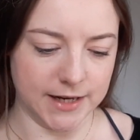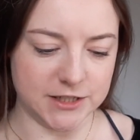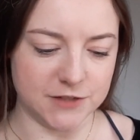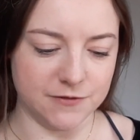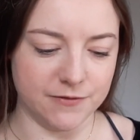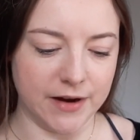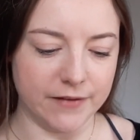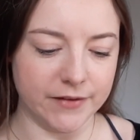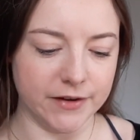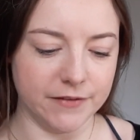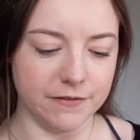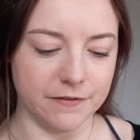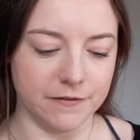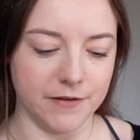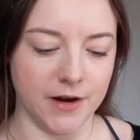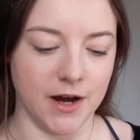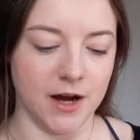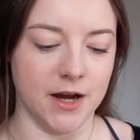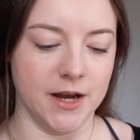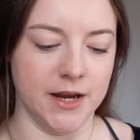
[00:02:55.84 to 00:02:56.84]
very
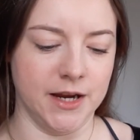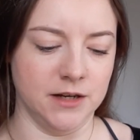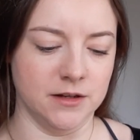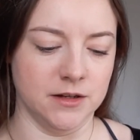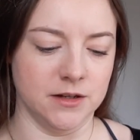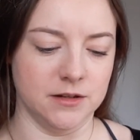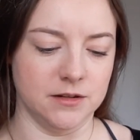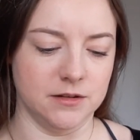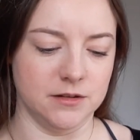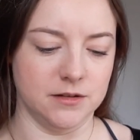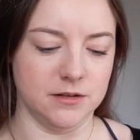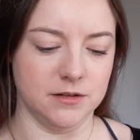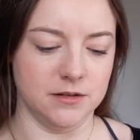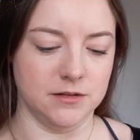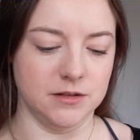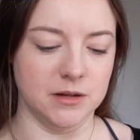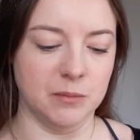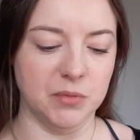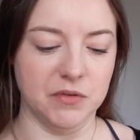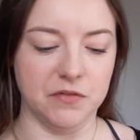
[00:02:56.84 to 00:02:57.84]
fine
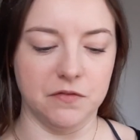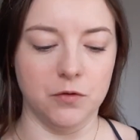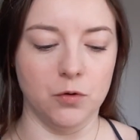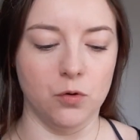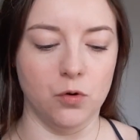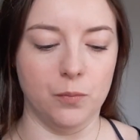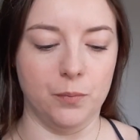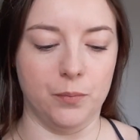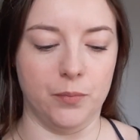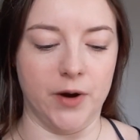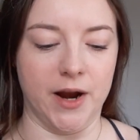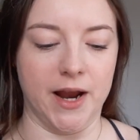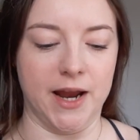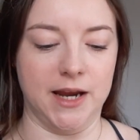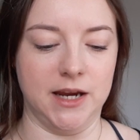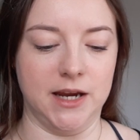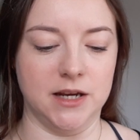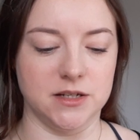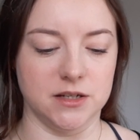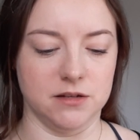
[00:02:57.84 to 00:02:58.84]
number 4
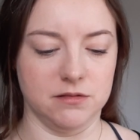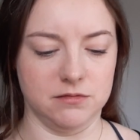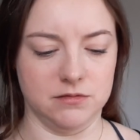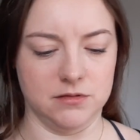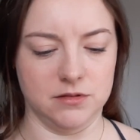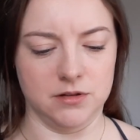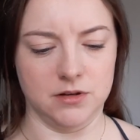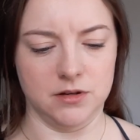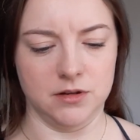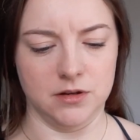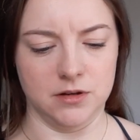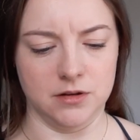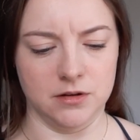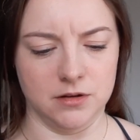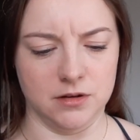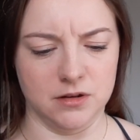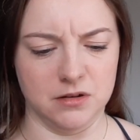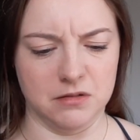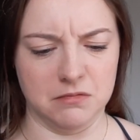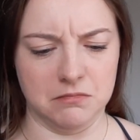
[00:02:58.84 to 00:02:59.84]
braid
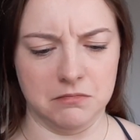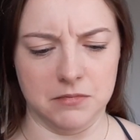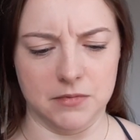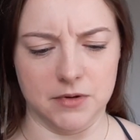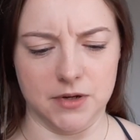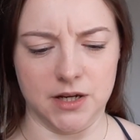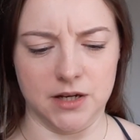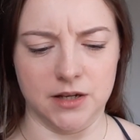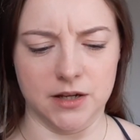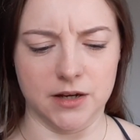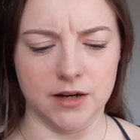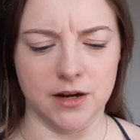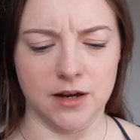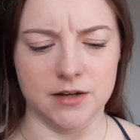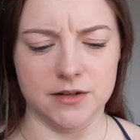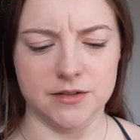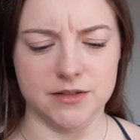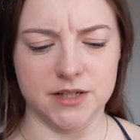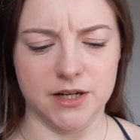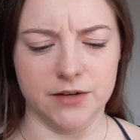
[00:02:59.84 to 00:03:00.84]
in the
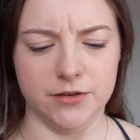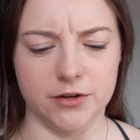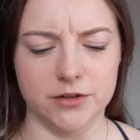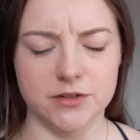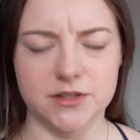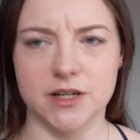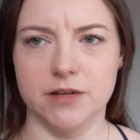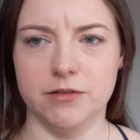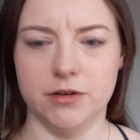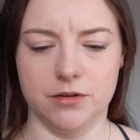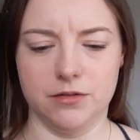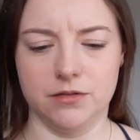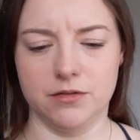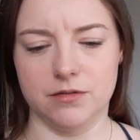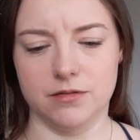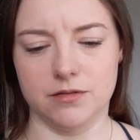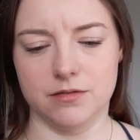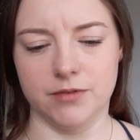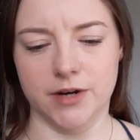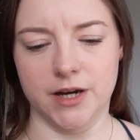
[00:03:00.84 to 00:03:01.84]
colour
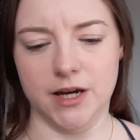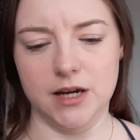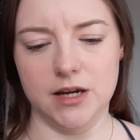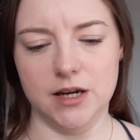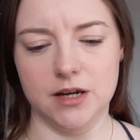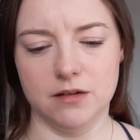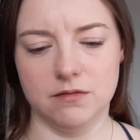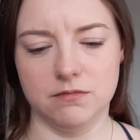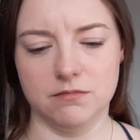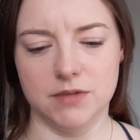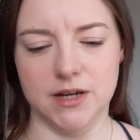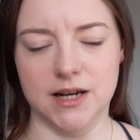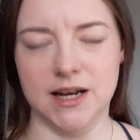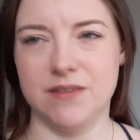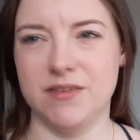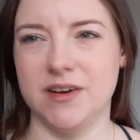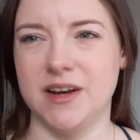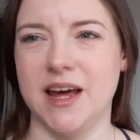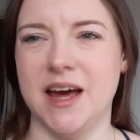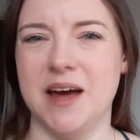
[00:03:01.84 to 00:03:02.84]
003
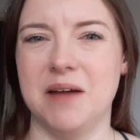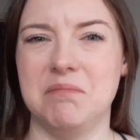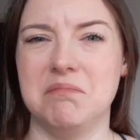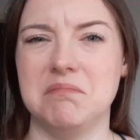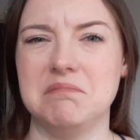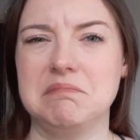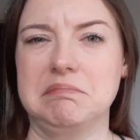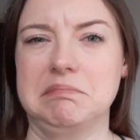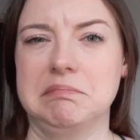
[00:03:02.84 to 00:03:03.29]
11M.